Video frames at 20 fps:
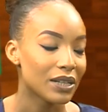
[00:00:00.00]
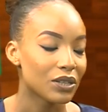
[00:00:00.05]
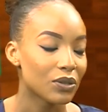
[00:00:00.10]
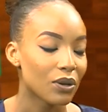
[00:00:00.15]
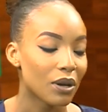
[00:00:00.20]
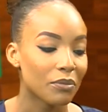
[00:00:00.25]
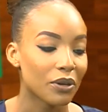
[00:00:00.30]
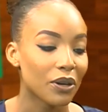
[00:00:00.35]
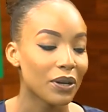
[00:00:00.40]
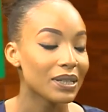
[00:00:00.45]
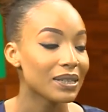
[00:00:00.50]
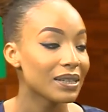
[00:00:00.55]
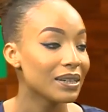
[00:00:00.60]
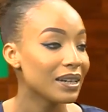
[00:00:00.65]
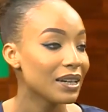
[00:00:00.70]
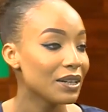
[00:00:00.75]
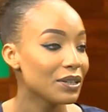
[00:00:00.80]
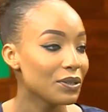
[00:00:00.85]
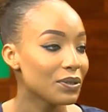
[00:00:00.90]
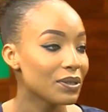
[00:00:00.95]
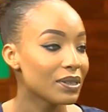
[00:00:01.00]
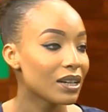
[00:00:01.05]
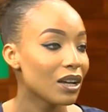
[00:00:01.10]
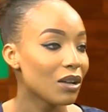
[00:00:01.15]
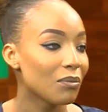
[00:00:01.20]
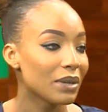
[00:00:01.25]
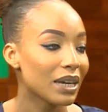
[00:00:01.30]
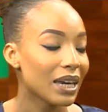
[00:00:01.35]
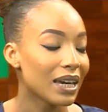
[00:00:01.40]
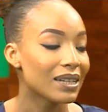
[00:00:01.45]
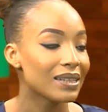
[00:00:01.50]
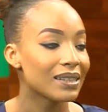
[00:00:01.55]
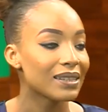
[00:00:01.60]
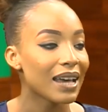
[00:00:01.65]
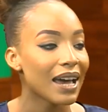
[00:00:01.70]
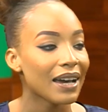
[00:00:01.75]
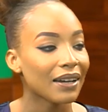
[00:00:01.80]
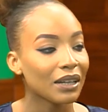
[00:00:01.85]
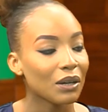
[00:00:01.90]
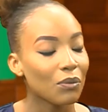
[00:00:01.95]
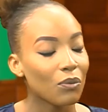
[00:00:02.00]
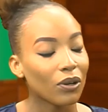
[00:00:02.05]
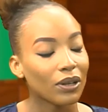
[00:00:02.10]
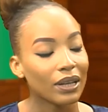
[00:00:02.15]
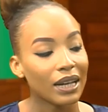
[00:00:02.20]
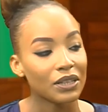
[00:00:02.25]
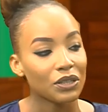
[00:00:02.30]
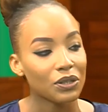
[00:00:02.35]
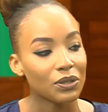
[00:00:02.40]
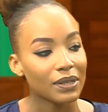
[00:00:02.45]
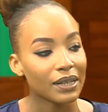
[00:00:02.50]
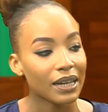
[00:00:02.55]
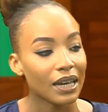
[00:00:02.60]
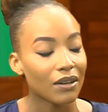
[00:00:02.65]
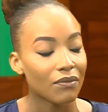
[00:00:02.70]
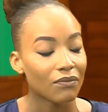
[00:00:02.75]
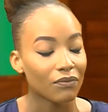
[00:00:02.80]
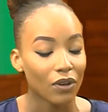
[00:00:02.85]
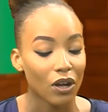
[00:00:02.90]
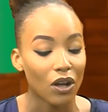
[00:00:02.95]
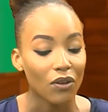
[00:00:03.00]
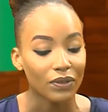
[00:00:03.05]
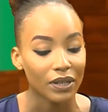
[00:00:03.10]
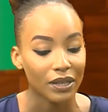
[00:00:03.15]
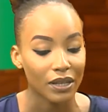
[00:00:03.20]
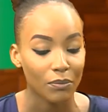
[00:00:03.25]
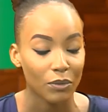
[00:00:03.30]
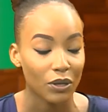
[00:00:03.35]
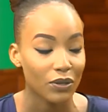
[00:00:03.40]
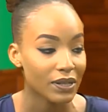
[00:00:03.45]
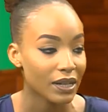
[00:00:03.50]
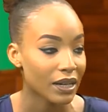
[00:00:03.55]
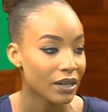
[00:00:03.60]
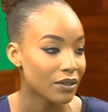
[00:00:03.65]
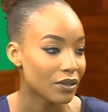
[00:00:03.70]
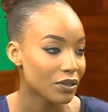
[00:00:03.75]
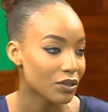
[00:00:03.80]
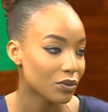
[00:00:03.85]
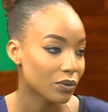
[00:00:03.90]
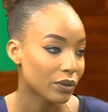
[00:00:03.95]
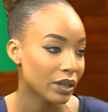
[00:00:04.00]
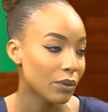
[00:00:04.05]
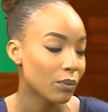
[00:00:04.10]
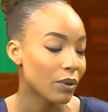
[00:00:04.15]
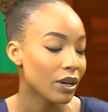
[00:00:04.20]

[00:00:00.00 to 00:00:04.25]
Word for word: So I'm going to need you to tell me exactly what led you to get involved in the music industry,